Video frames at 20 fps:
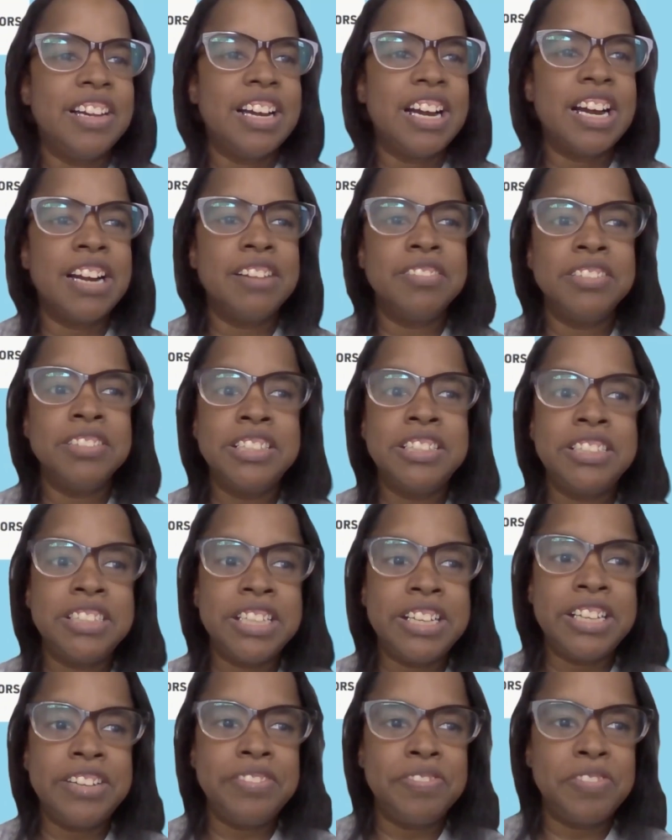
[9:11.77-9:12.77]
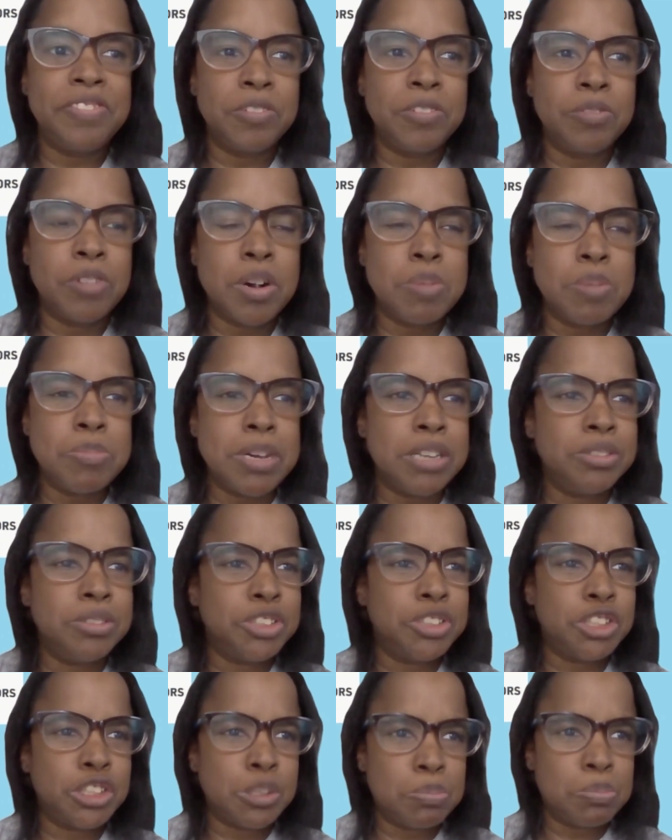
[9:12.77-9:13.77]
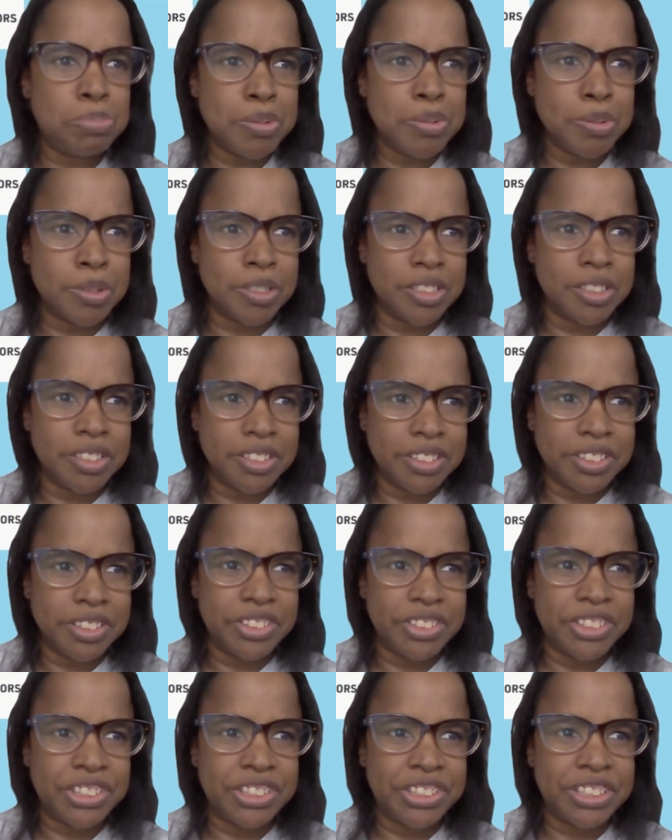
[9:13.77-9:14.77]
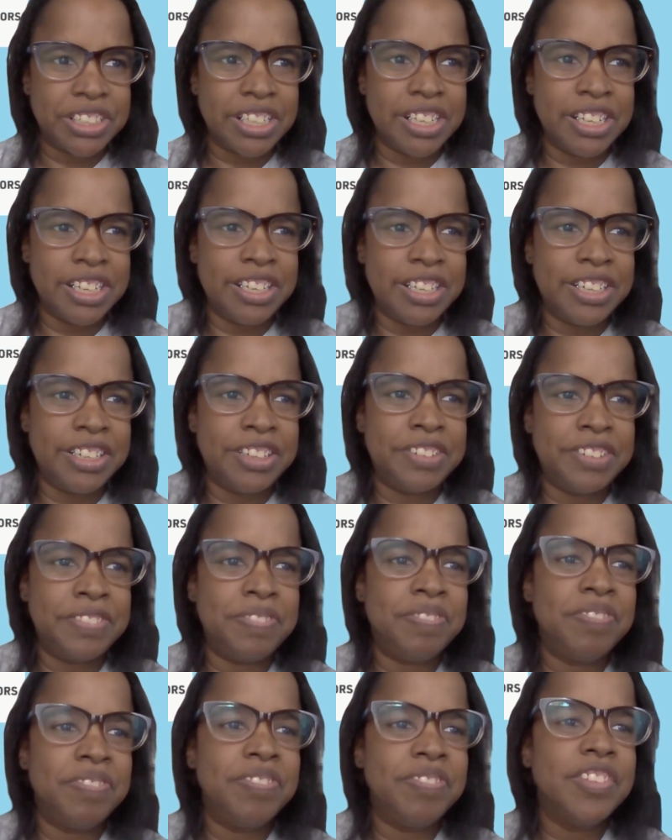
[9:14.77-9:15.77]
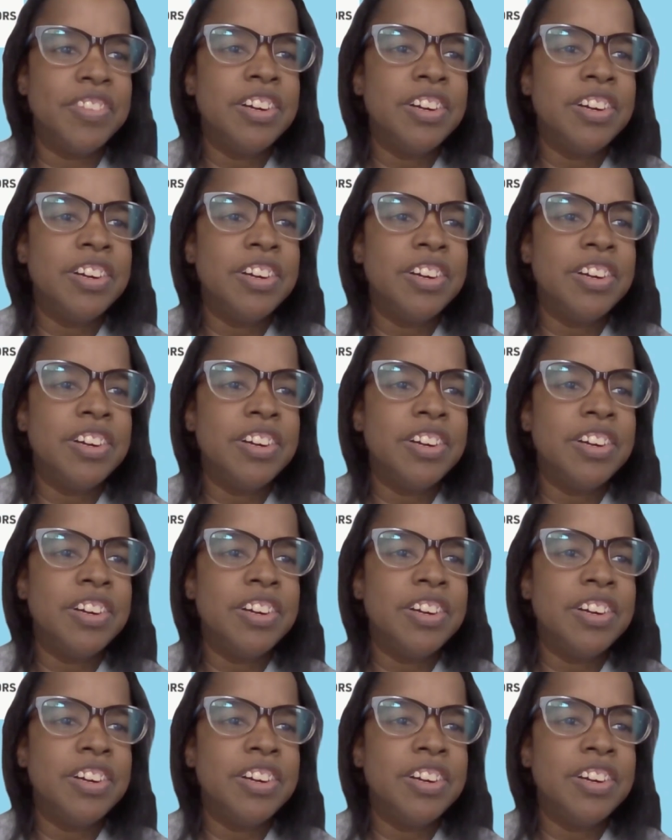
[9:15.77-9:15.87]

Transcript: i receive remote support um